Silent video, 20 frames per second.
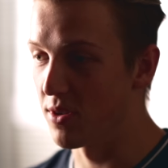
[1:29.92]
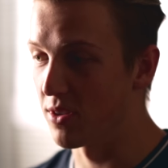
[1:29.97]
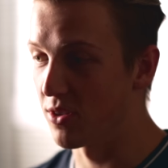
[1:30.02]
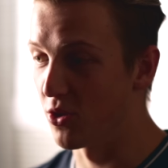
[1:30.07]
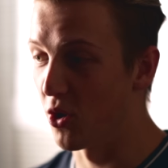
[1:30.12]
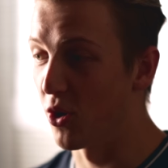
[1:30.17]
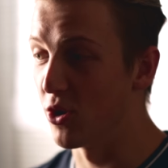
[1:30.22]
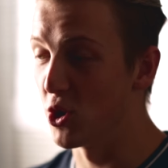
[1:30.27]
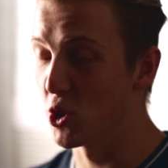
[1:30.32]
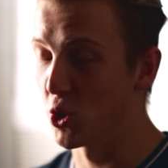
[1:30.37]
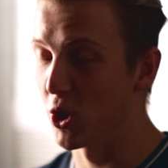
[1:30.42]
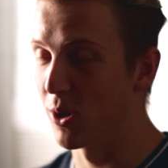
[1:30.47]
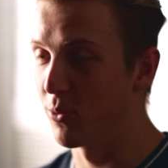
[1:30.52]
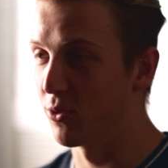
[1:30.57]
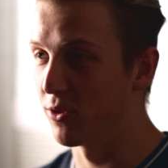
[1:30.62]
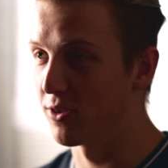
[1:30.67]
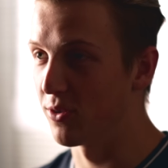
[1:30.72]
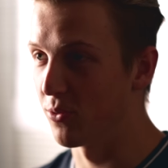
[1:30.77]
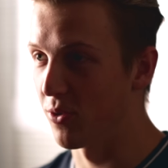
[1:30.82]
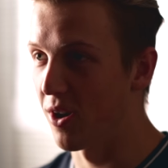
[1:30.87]
it's not
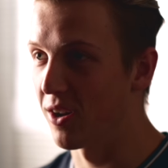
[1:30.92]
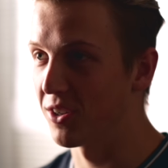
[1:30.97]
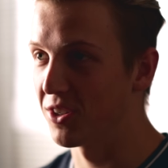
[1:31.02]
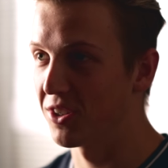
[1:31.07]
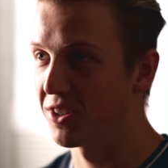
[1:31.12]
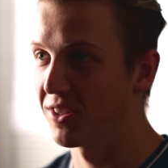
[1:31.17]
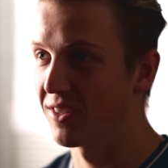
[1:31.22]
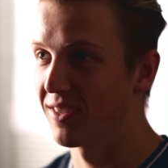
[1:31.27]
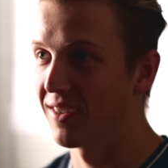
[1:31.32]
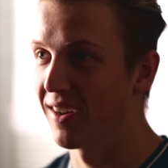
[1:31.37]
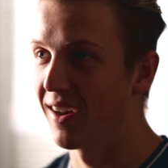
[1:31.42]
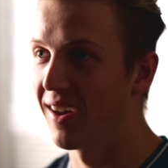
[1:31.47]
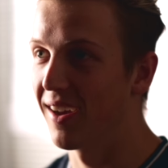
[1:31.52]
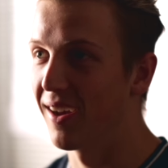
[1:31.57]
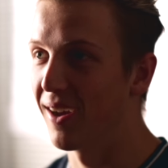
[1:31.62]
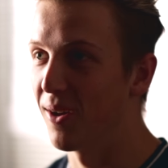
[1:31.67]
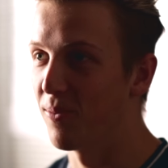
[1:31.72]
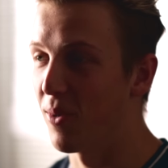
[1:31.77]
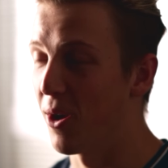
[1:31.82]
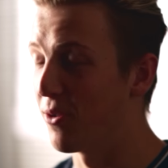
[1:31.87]
enjoyable to watch.
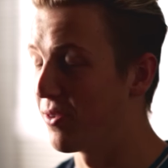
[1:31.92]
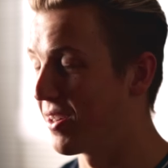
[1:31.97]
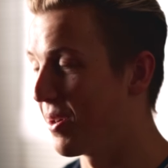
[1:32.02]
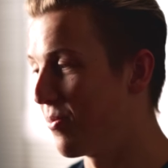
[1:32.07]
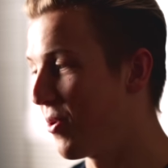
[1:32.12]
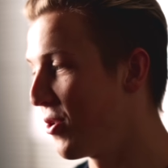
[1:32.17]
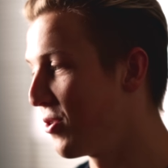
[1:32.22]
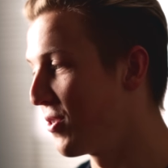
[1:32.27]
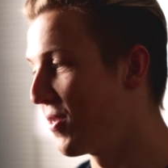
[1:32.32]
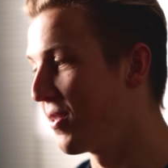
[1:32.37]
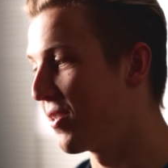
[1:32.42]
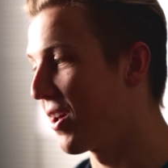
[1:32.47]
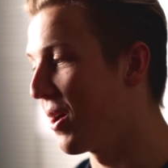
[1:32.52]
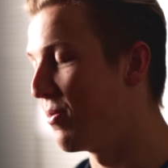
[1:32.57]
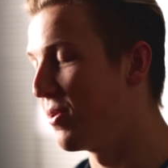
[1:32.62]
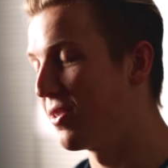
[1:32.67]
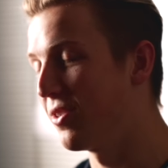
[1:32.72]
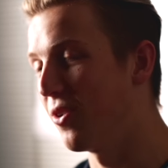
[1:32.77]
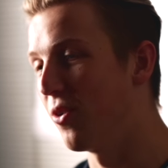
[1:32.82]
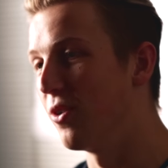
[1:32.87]
Um, I would say most of the
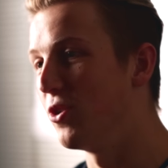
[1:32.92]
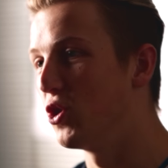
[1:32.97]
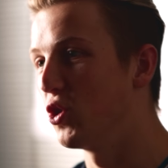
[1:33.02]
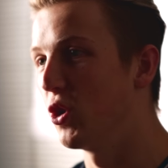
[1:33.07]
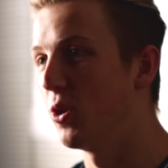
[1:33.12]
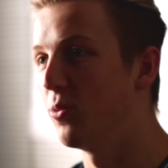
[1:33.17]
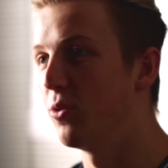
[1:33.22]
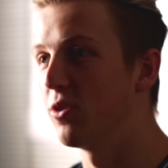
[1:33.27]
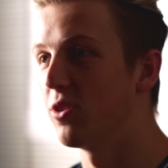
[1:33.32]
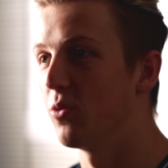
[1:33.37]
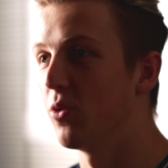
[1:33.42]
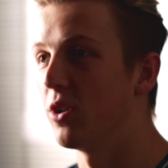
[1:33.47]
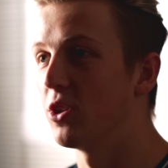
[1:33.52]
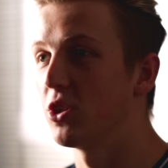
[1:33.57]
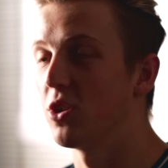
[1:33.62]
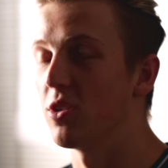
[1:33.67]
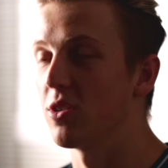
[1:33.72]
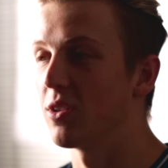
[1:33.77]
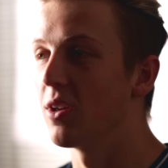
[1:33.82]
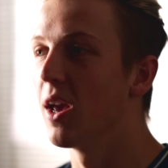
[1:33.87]
time it's not enjoyable to watch
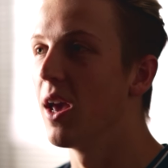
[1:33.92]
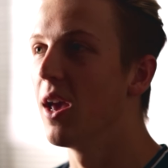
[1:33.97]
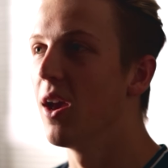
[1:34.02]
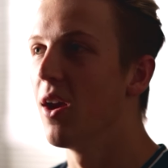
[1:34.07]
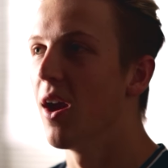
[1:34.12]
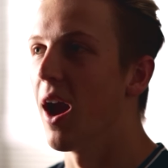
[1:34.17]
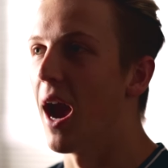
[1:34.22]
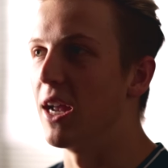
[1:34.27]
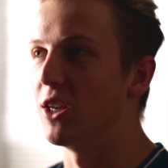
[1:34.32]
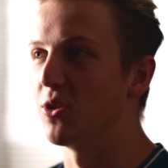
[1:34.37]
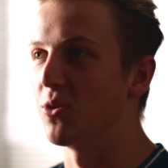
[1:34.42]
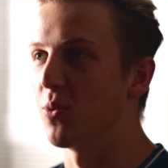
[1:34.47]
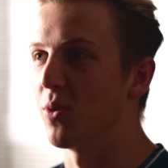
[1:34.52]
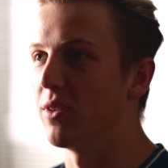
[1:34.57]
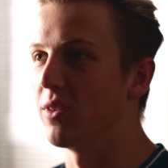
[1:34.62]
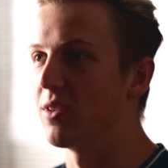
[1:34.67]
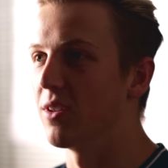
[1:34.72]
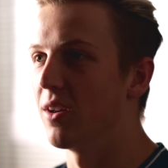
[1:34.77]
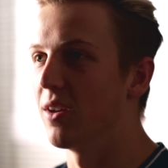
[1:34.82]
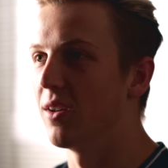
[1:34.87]
because I just
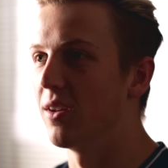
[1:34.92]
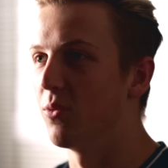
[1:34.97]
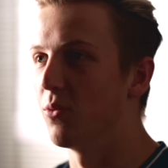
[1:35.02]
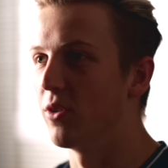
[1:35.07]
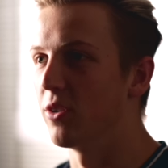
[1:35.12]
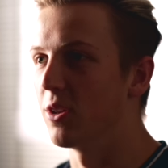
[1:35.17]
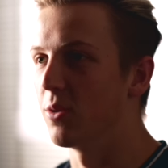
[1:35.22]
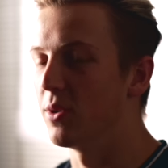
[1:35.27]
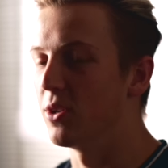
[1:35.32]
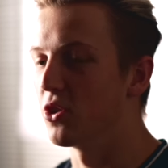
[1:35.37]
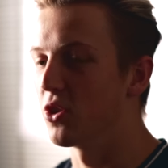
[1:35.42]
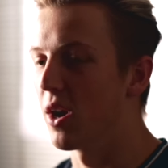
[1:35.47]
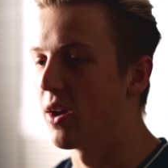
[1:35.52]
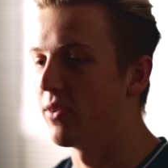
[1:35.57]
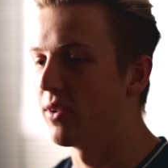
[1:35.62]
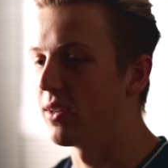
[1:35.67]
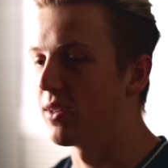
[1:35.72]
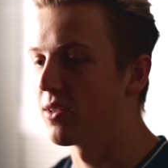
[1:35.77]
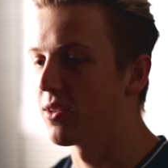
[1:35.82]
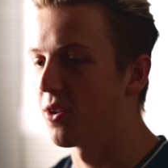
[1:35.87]
want to want to be
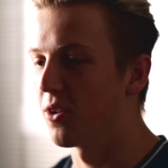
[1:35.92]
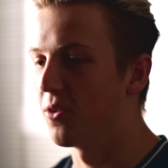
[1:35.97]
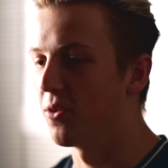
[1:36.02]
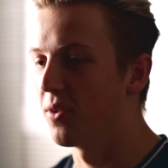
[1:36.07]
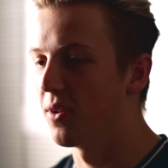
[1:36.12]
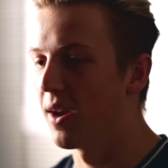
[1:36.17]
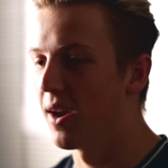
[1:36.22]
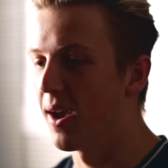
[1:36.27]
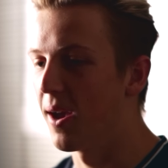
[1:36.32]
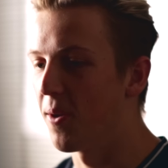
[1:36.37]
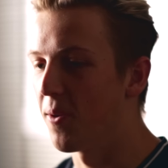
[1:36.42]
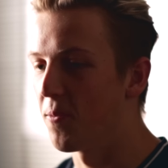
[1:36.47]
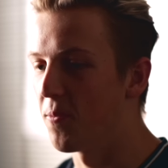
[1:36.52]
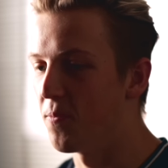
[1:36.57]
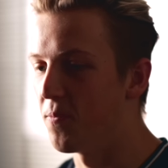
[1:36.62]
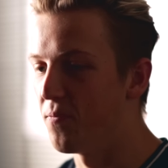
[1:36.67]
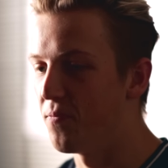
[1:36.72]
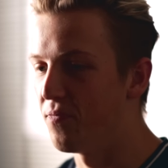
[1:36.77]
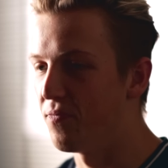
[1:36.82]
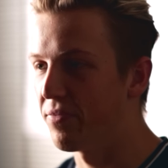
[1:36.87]
driving, so
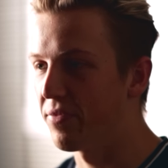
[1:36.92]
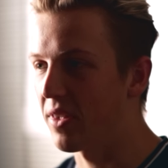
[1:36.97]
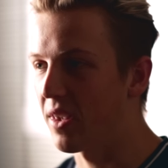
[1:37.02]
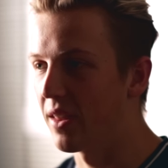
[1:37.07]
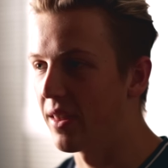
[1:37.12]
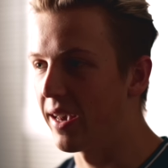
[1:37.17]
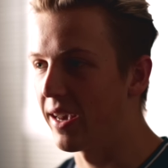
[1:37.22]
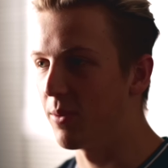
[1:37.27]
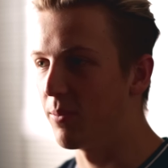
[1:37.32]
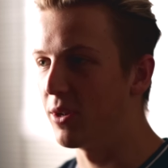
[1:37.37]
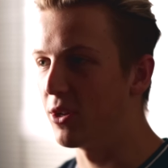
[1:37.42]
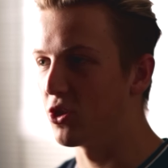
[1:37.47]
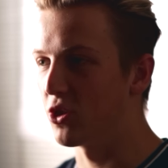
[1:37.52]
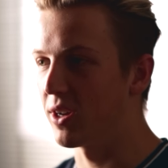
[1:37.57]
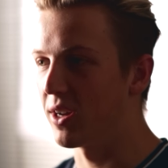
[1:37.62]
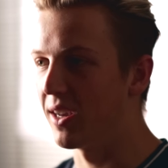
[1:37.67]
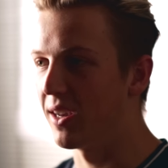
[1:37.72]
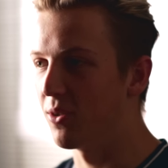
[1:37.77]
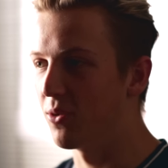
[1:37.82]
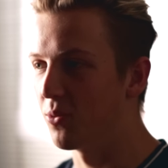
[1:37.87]
um, they can be
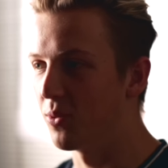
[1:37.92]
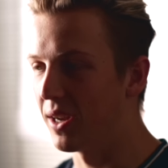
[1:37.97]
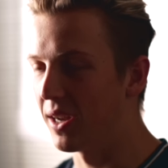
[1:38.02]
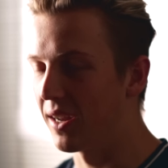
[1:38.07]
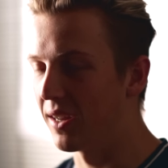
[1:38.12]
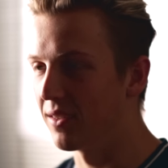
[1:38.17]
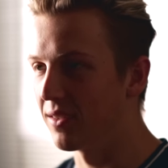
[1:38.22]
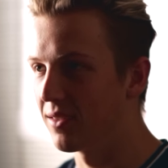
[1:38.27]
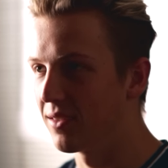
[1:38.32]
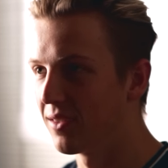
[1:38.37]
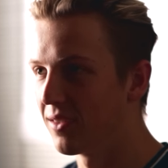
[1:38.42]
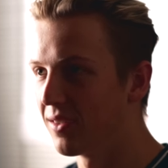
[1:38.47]
tricky weekends.